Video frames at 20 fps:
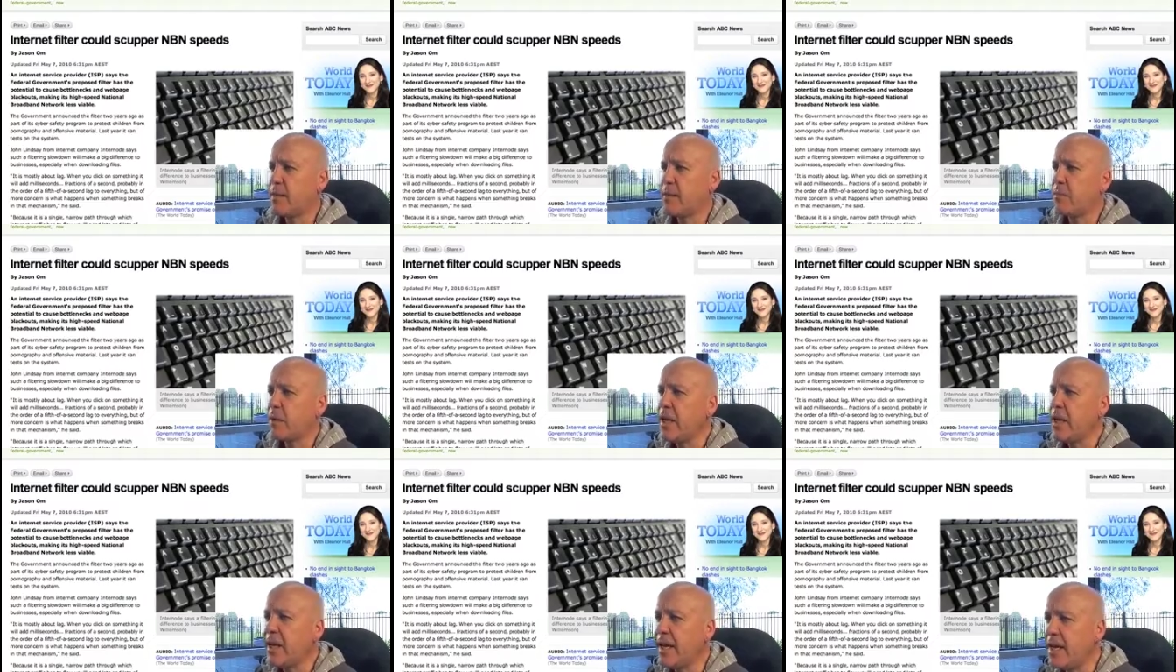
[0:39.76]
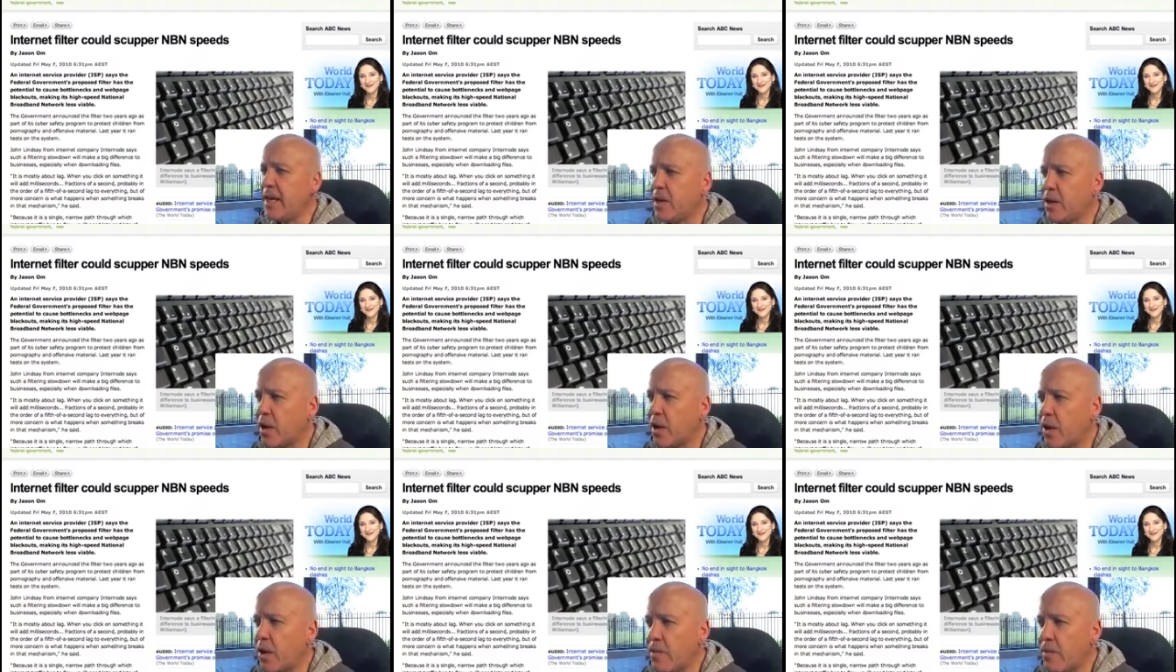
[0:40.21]
company,
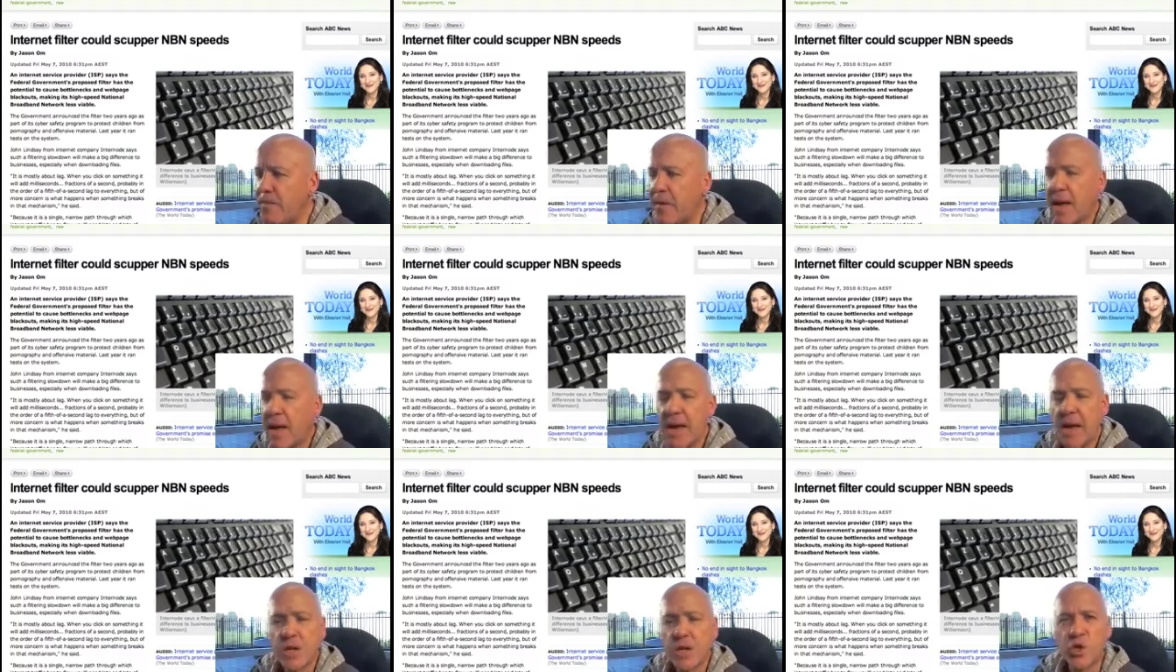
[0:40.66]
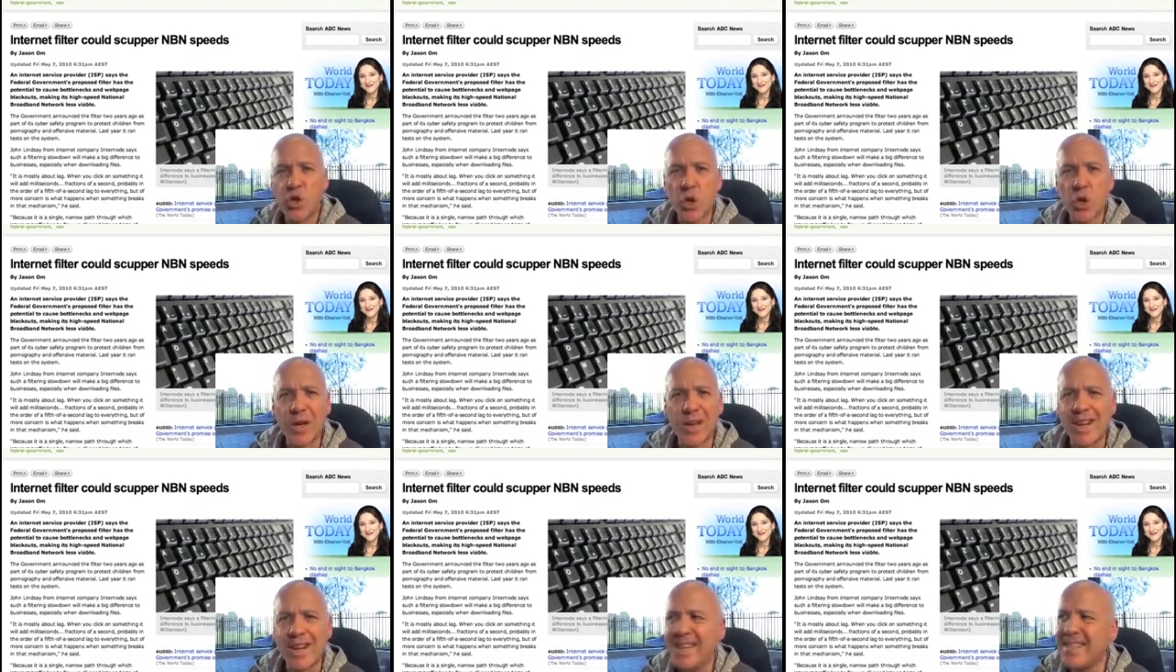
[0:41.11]
Internode,
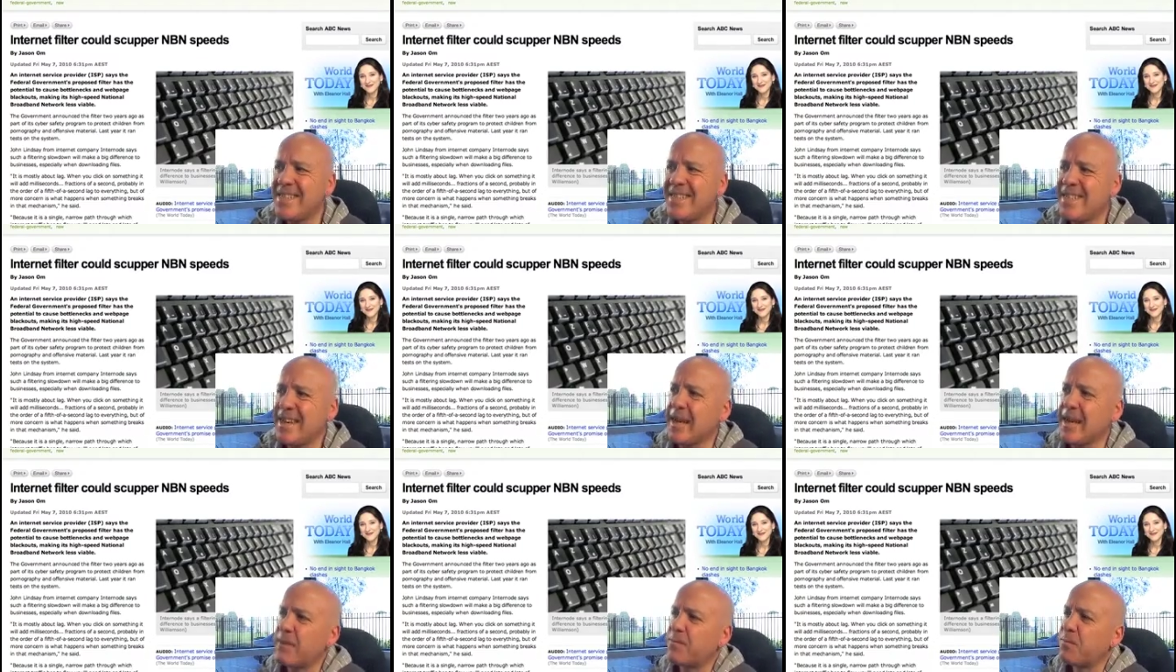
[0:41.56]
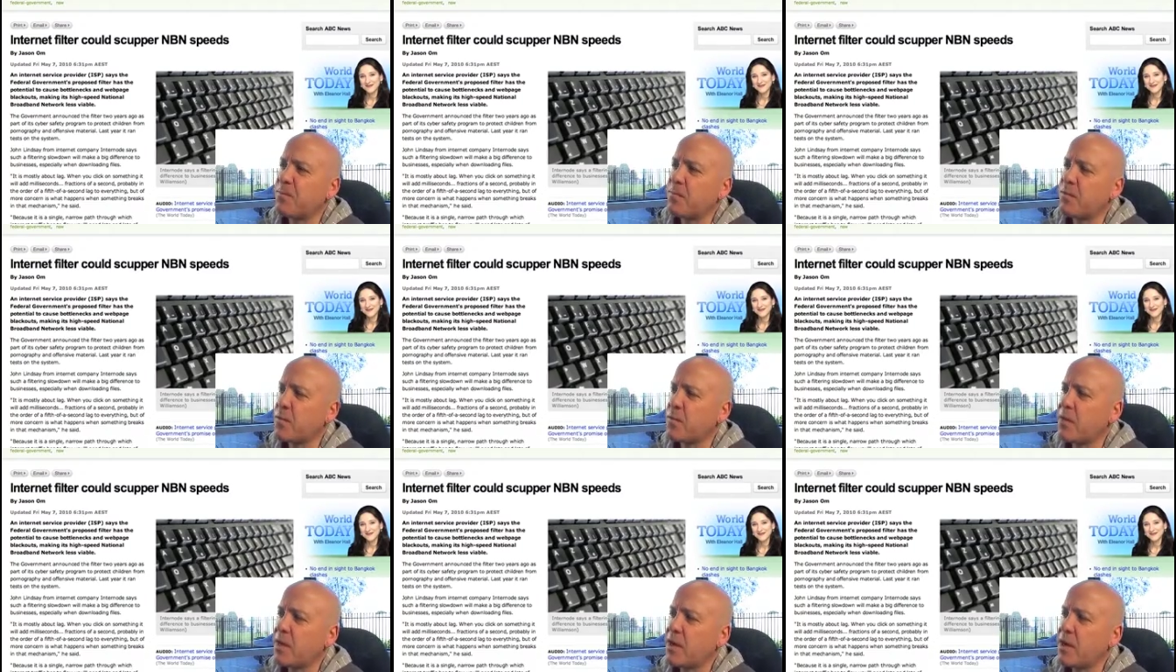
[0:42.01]
John Lindsay
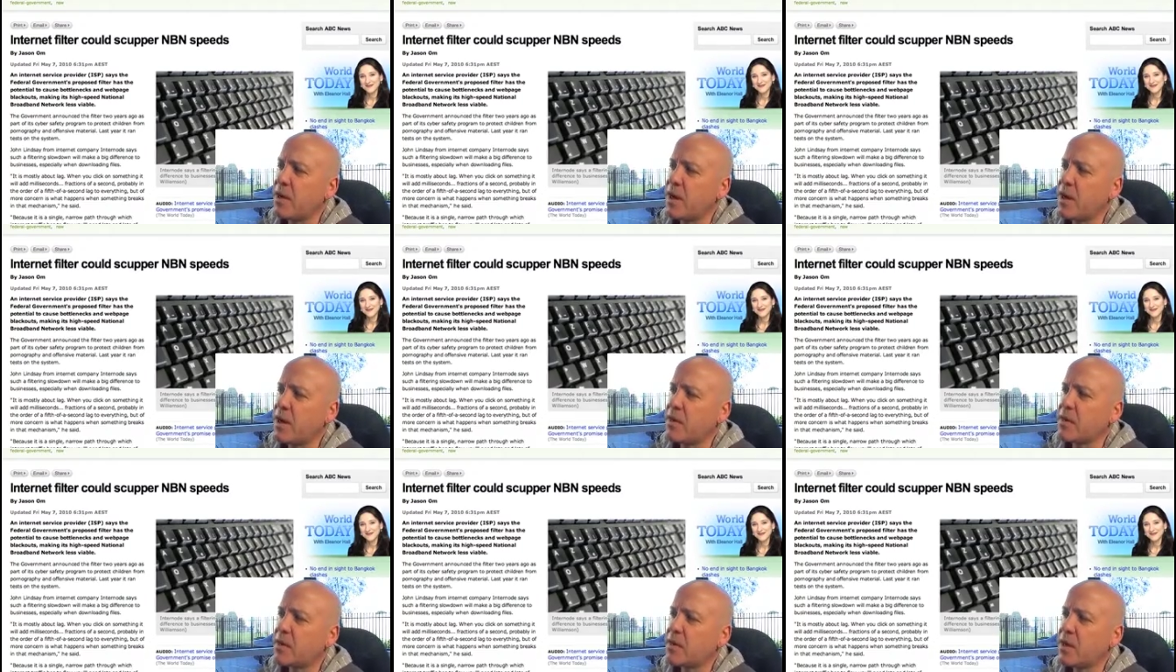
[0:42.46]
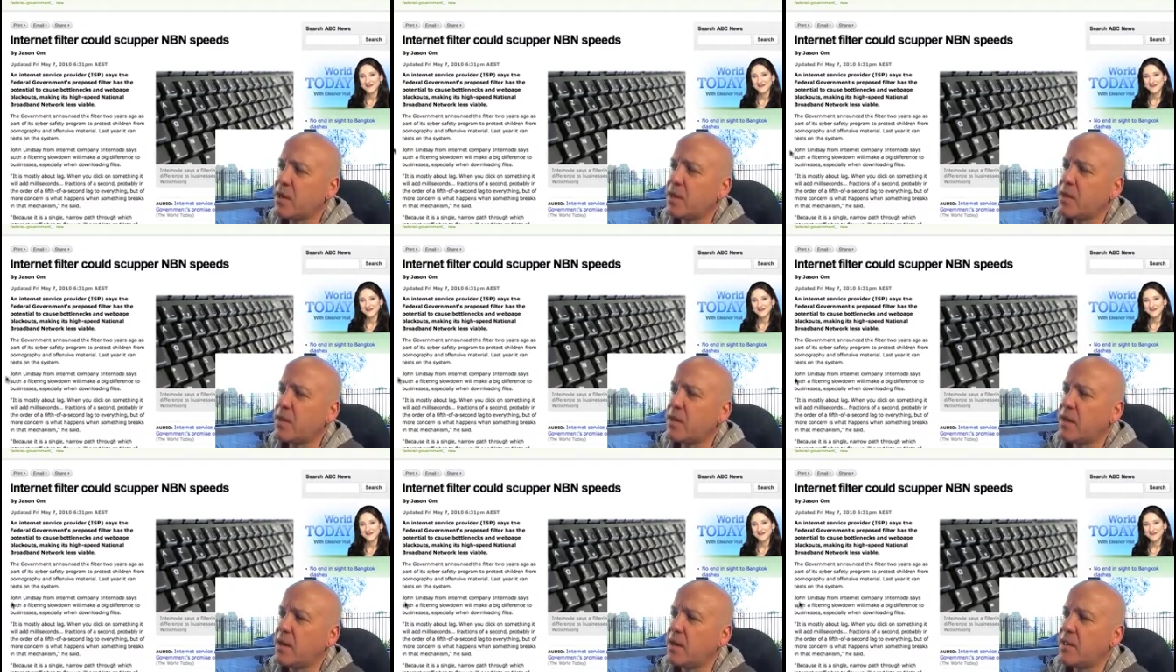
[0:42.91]
from Internode has
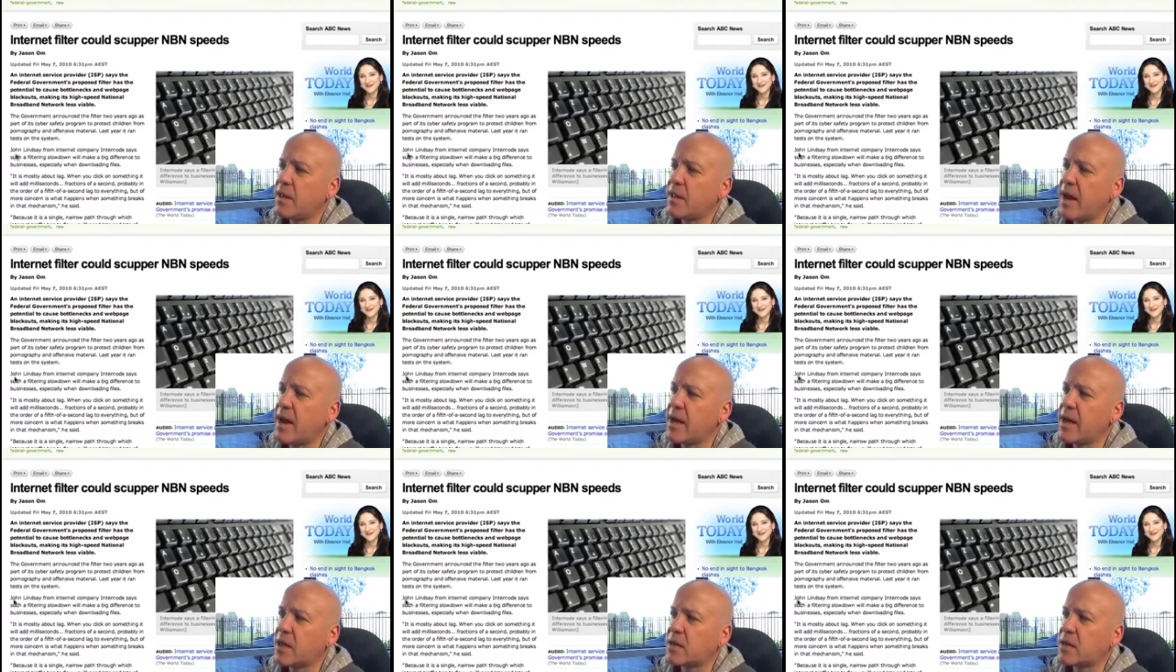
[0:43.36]
said that they